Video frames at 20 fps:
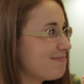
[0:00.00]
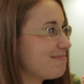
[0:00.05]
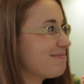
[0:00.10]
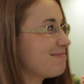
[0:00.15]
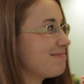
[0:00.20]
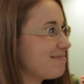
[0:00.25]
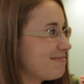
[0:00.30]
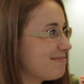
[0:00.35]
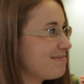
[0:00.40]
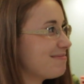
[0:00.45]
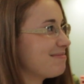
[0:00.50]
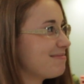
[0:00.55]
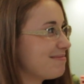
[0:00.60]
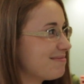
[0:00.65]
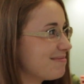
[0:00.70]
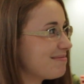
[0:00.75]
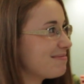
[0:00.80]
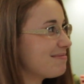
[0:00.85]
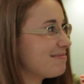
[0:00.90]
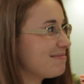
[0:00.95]

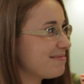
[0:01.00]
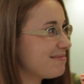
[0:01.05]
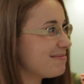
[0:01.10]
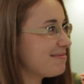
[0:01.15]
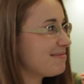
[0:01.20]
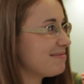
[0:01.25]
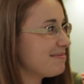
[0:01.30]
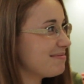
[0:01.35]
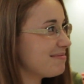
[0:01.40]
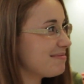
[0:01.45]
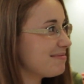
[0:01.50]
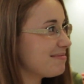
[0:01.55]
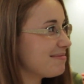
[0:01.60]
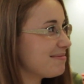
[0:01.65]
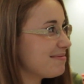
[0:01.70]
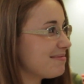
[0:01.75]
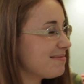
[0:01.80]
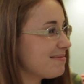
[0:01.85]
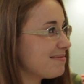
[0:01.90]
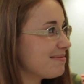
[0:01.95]

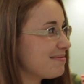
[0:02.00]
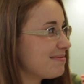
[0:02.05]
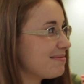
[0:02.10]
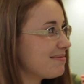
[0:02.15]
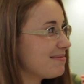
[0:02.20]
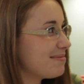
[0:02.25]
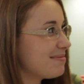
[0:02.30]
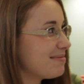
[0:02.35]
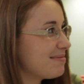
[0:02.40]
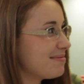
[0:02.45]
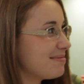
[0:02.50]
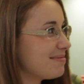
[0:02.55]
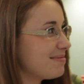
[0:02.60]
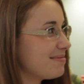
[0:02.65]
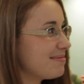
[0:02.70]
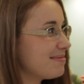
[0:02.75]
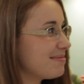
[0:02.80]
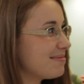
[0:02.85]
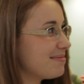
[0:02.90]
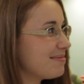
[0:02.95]

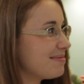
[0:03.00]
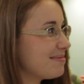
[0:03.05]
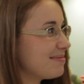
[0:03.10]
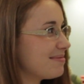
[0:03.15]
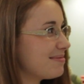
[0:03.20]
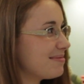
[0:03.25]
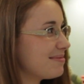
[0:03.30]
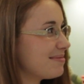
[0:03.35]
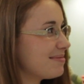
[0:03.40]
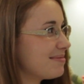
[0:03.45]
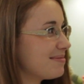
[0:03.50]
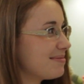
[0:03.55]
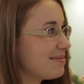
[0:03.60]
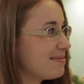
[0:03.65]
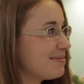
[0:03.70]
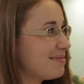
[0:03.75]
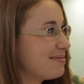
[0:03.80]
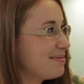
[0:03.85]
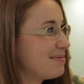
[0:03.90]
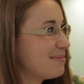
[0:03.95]

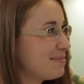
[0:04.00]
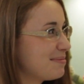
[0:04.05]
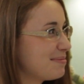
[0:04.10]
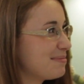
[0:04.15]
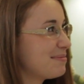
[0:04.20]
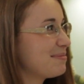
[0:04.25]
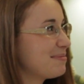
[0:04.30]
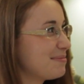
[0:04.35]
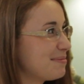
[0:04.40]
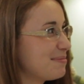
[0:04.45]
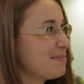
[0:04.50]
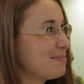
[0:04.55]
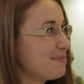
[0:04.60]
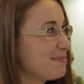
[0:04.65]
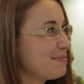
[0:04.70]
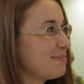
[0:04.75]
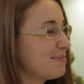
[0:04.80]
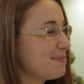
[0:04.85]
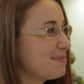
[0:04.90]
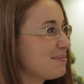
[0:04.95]

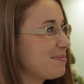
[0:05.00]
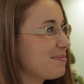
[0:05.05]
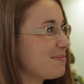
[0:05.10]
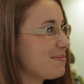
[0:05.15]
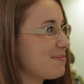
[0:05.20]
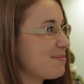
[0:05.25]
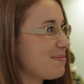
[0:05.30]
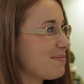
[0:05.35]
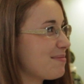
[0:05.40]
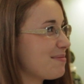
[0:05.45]
[no speech]